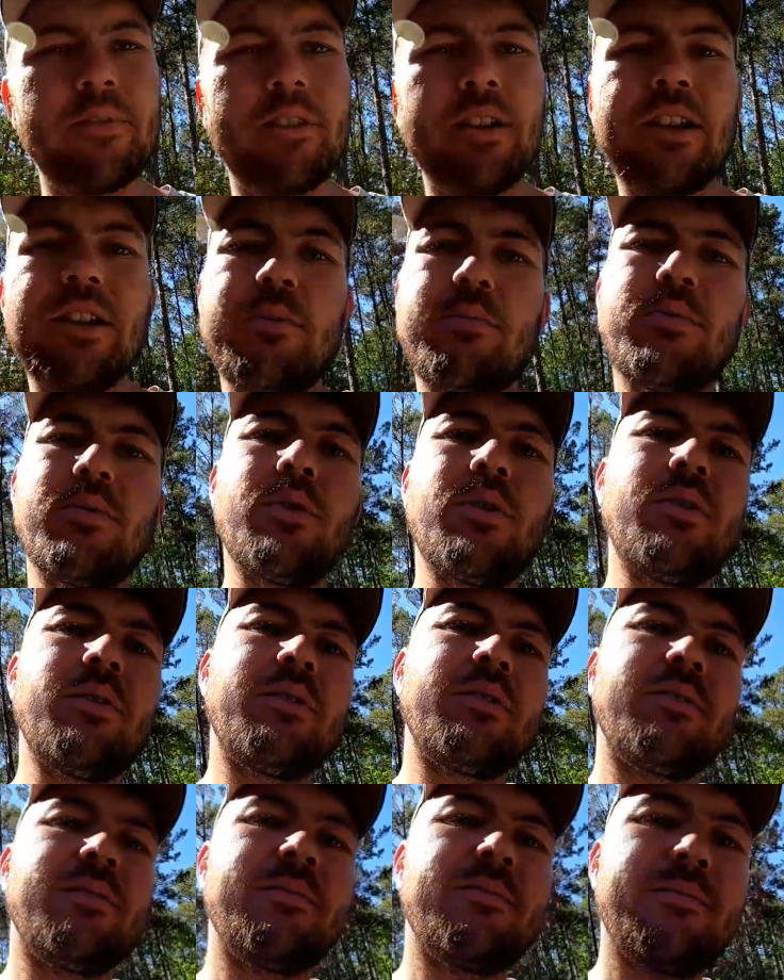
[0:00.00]
Let's keep
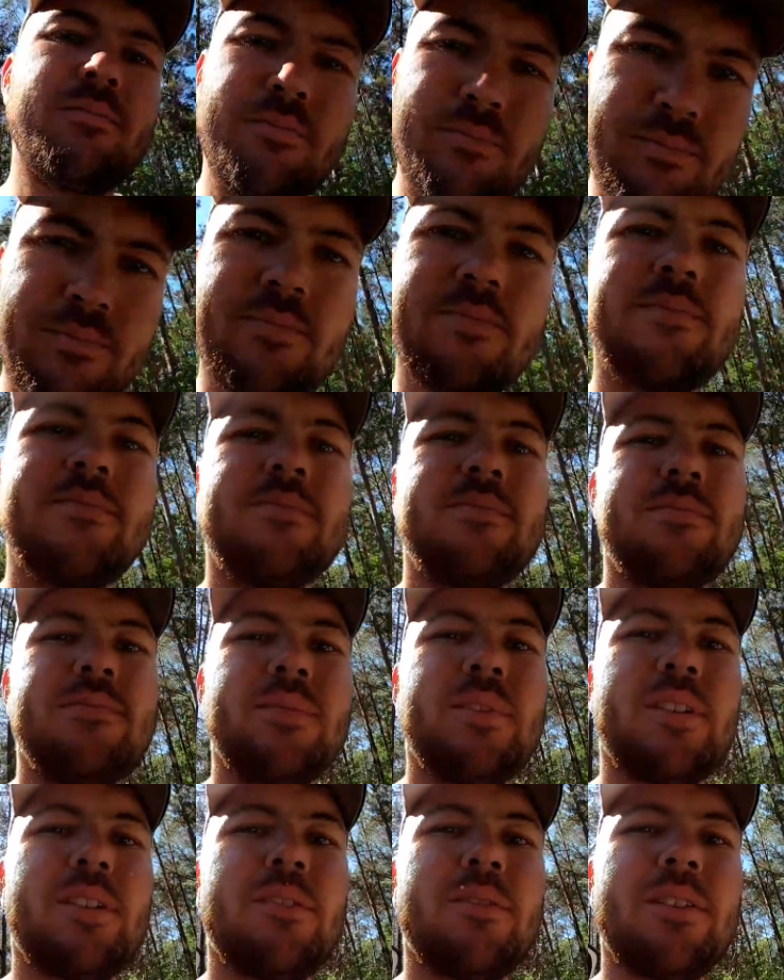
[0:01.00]
rolling.
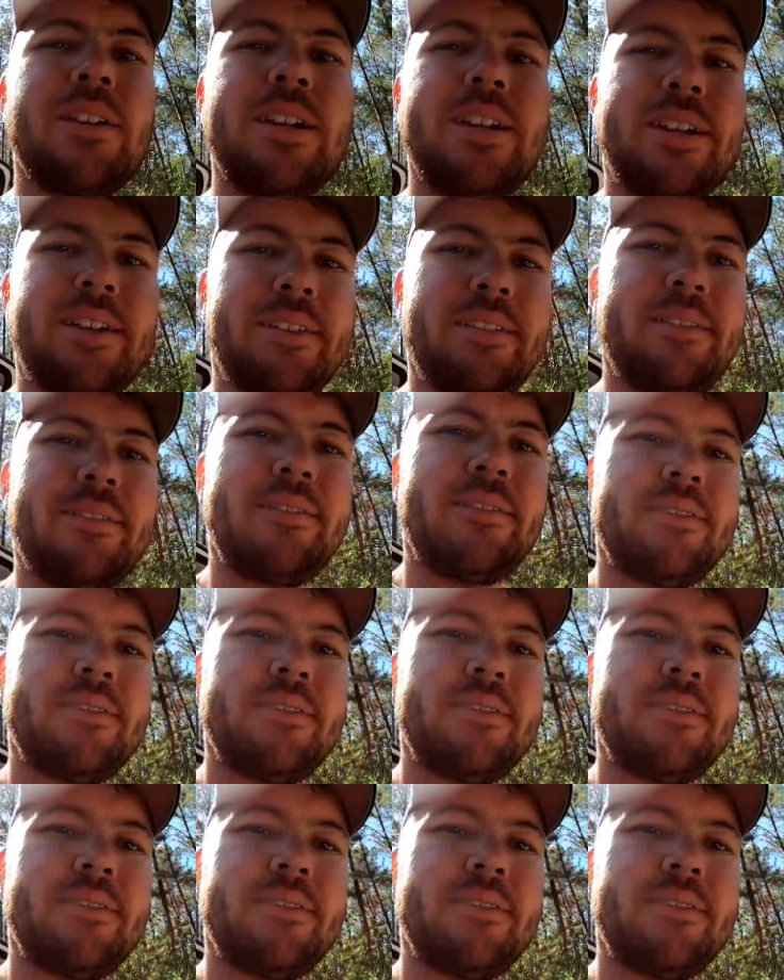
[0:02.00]
All right.